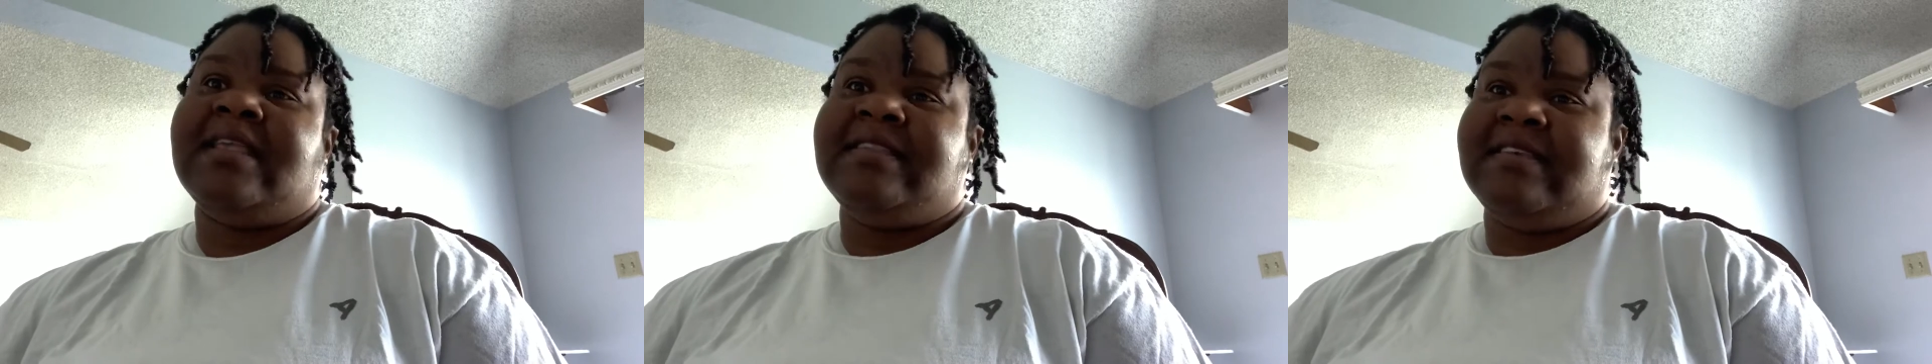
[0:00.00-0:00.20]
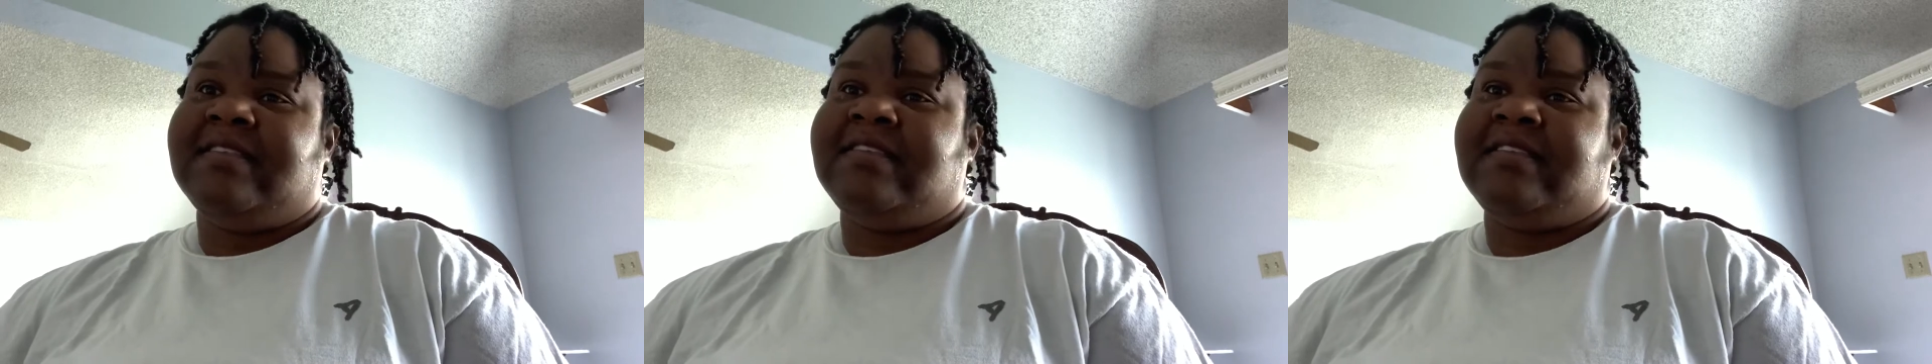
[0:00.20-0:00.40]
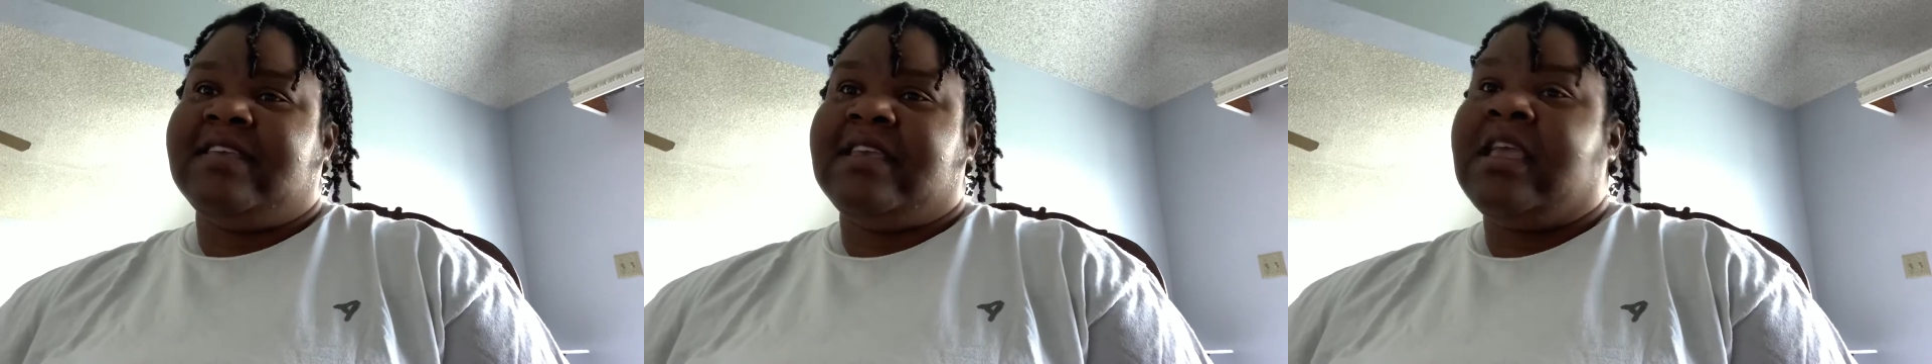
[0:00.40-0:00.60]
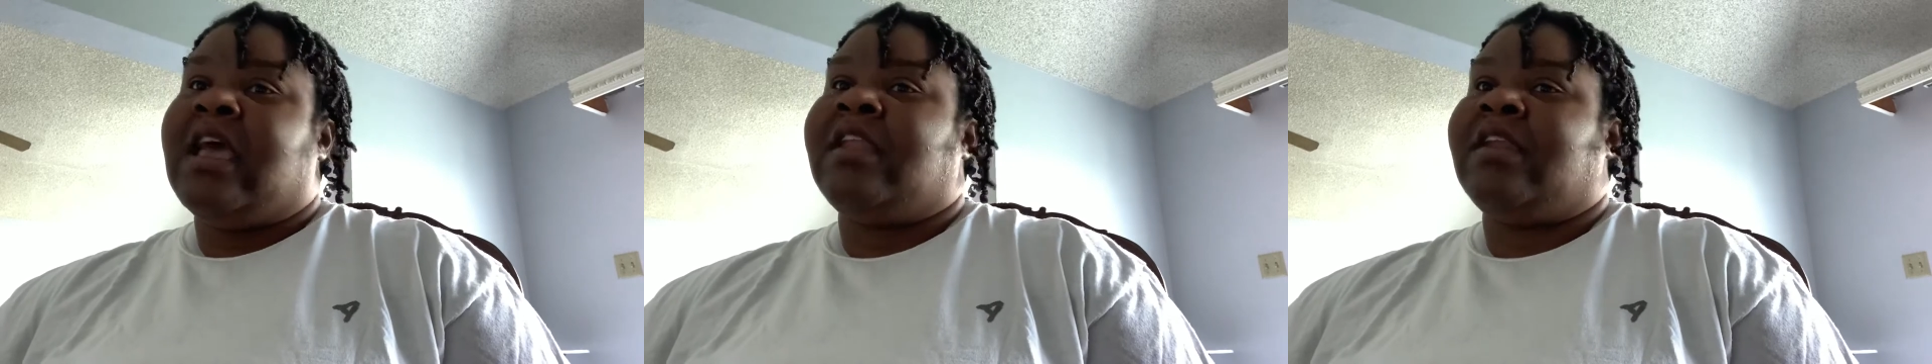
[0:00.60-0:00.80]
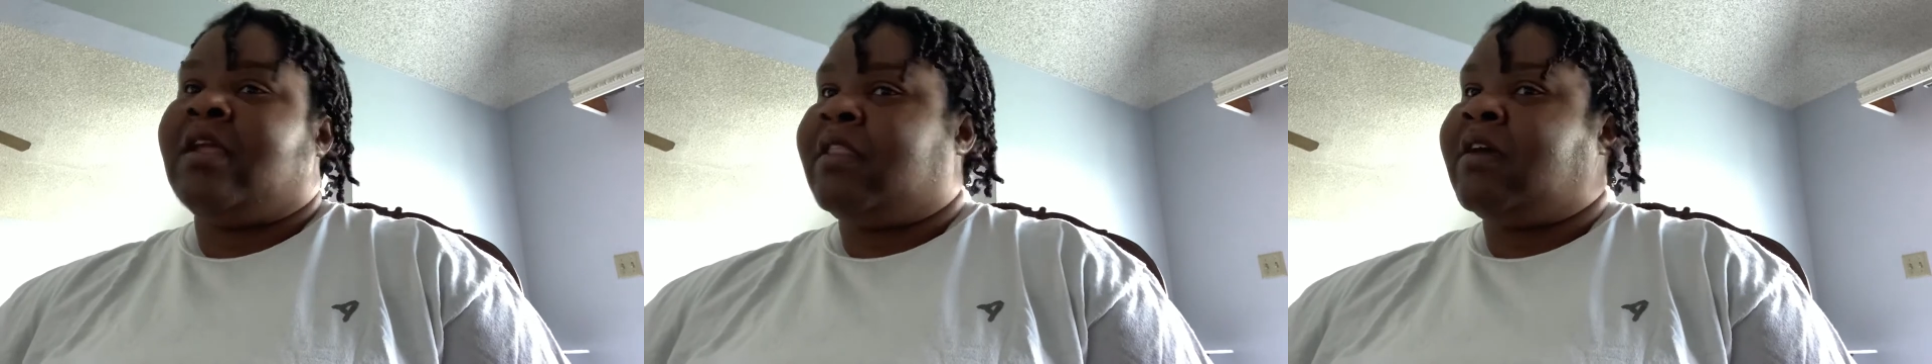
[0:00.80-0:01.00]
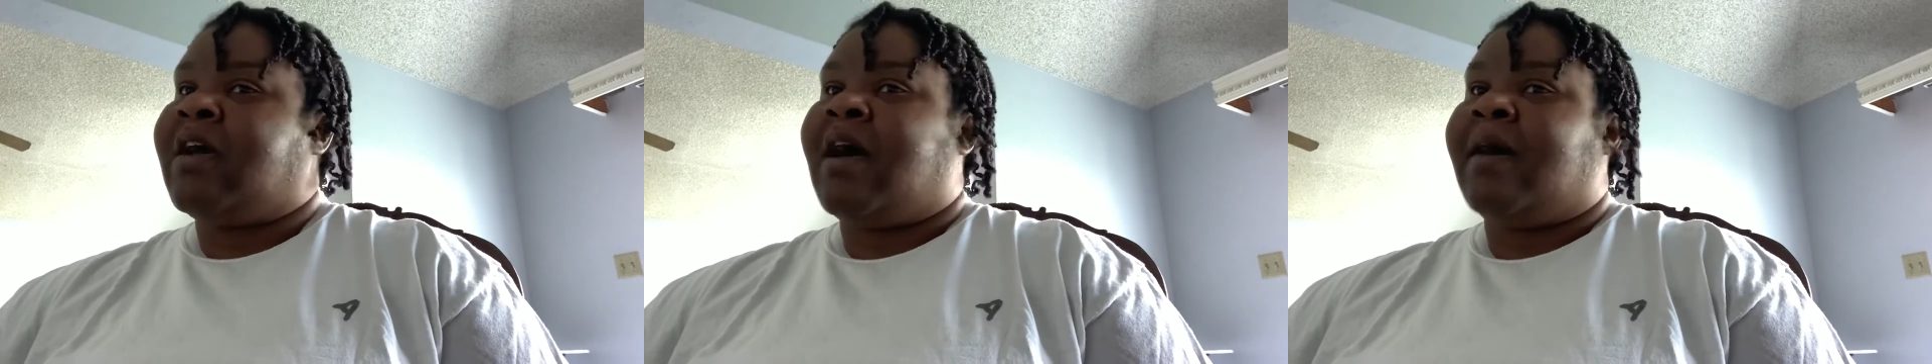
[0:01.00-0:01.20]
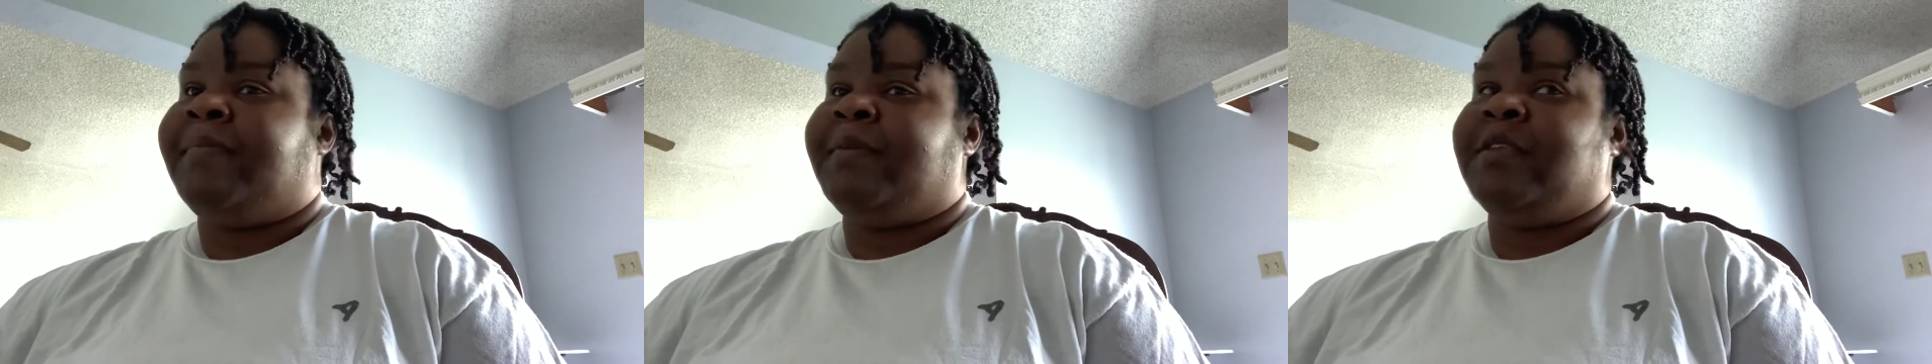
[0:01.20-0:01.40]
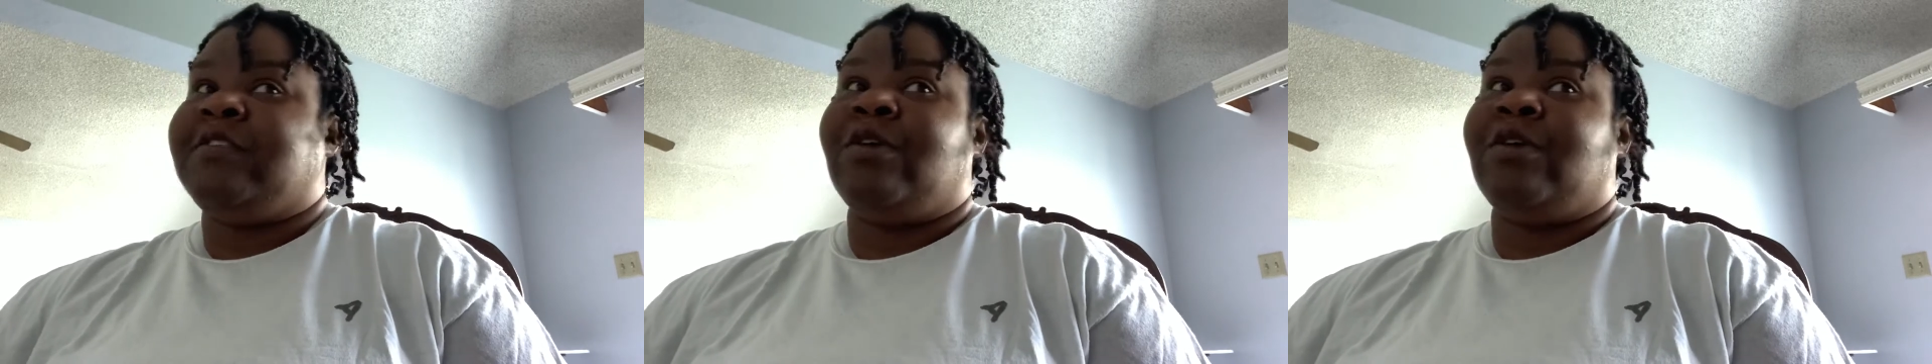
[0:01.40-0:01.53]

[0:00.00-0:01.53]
I did see another copy.